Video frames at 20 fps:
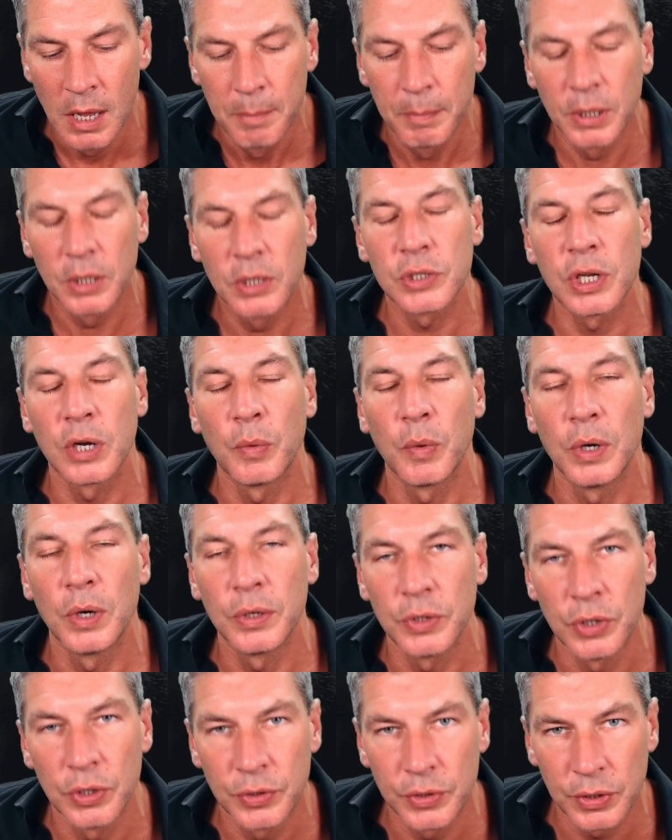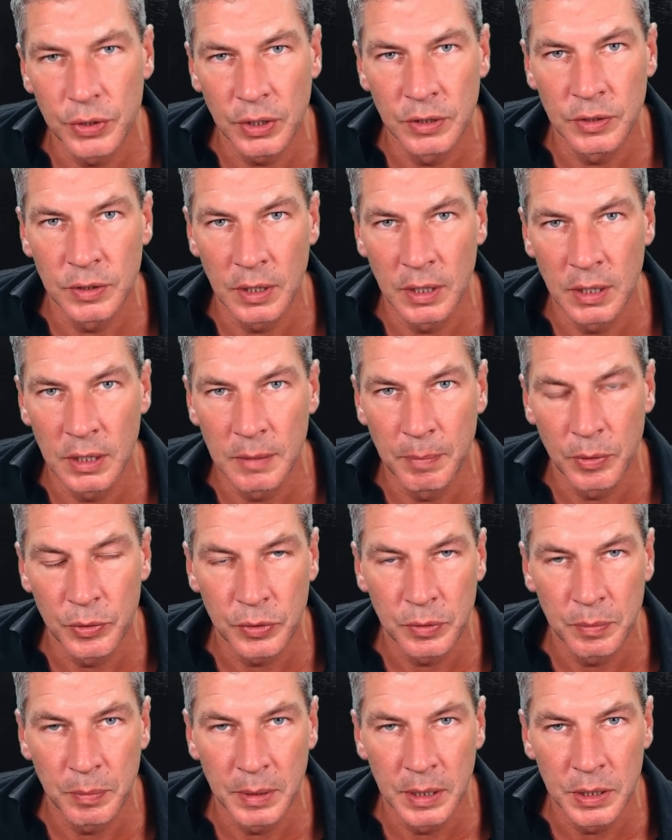Because I want you to consider the
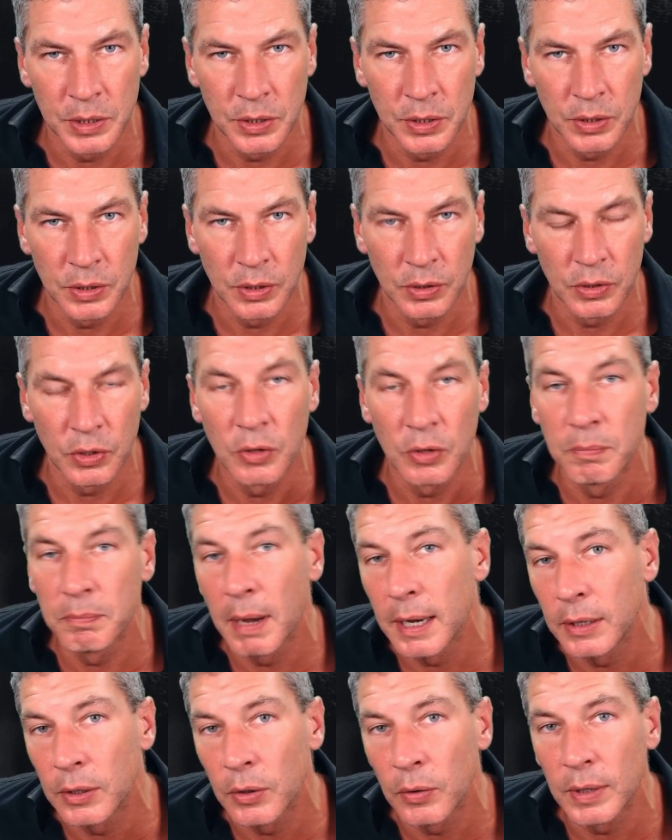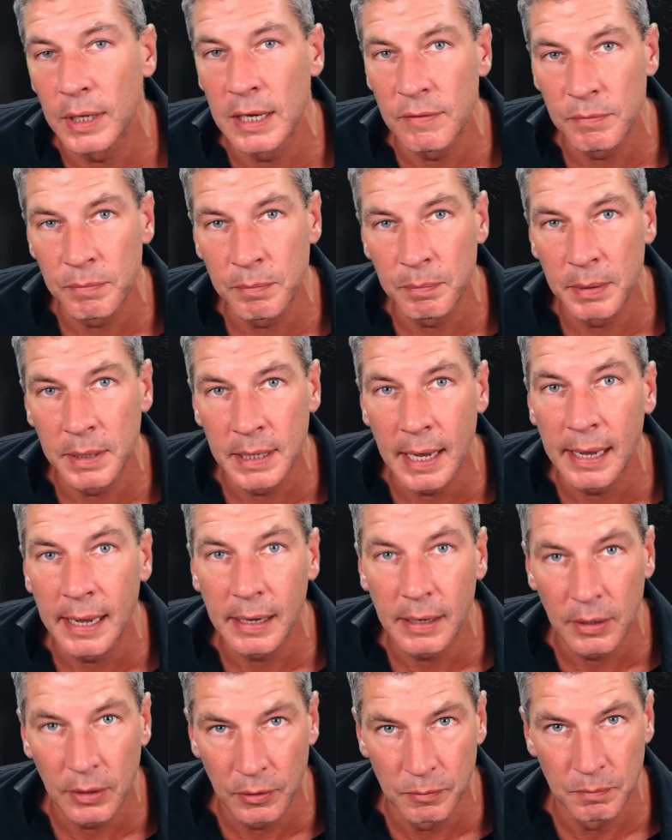possibility that you may not even be at
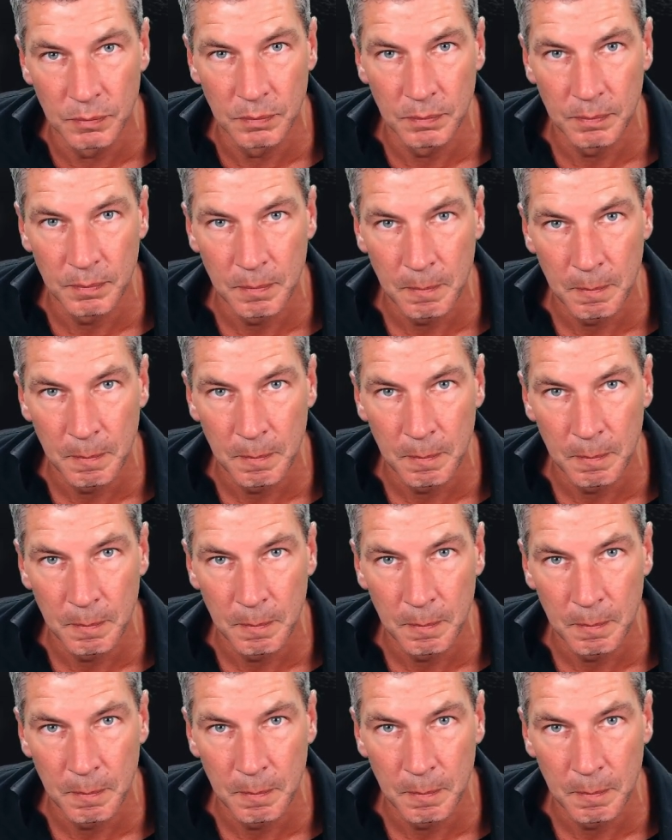home.